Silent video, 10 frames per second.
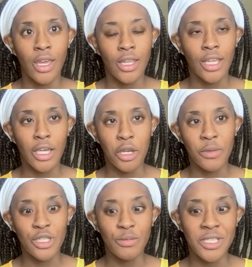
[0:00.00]
that kind of
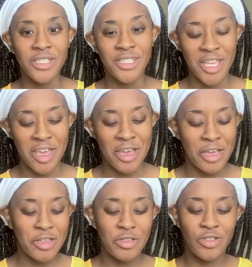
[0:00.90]
makes me
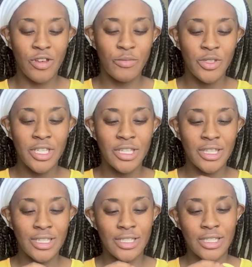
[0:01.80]
sad. So I'm using
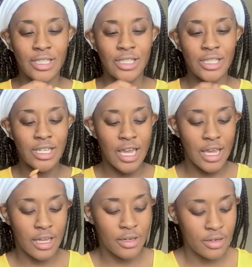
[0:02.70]
this
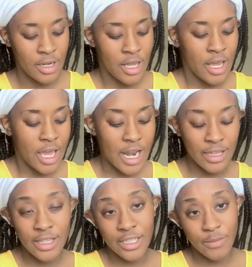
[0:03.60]
instead. And
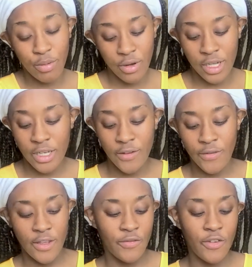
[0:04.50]
at this point, and
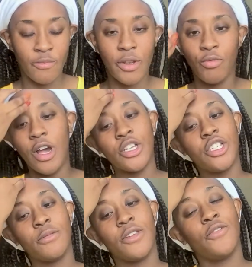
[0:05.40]
if you've been
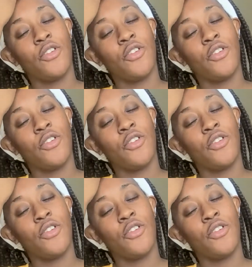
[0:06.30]
watching me for,